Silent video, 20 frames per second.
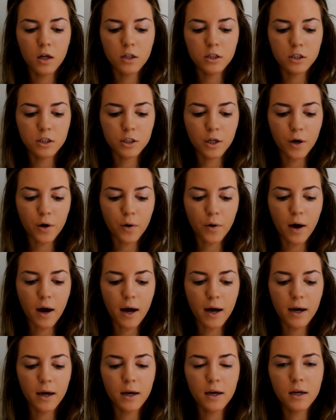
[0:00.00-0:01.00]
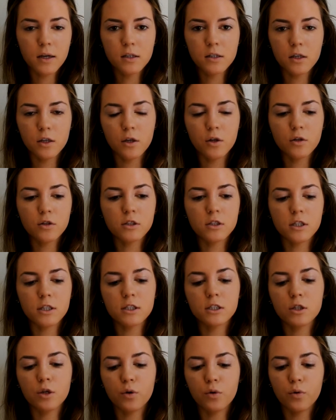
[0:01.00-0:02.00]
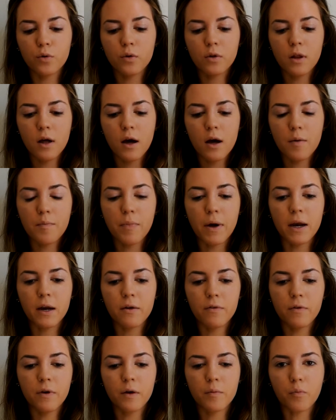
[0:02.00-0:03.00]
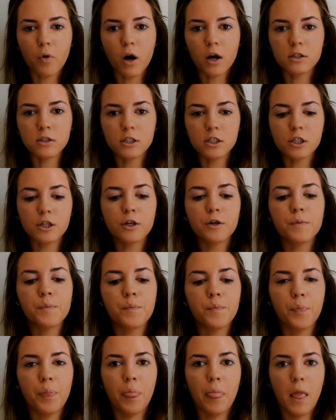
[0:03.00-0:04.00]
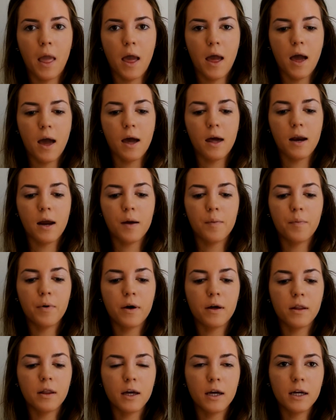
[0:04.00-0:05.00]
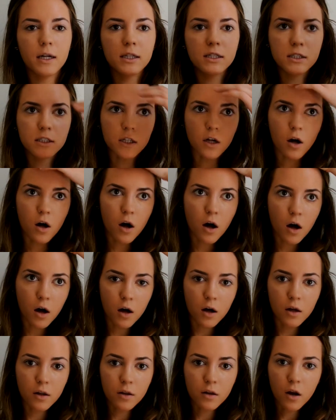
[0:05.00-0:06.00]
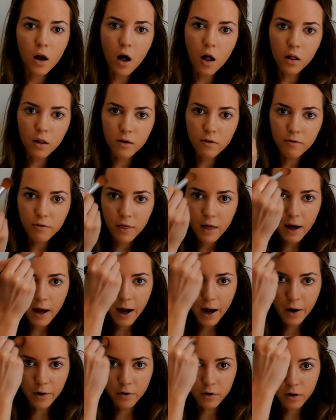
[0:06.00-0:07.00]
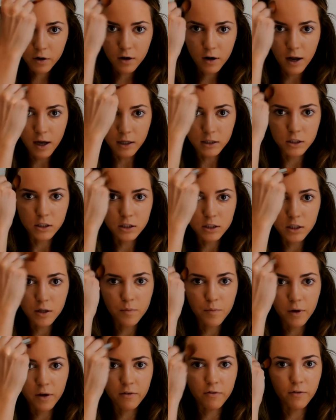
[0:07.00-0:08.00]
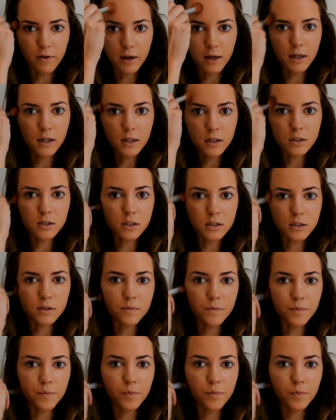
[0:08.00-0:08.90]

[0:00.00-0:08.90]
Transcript: So I use this Hoola Benefit bronzer, and I put this on all of the outer edges of my face.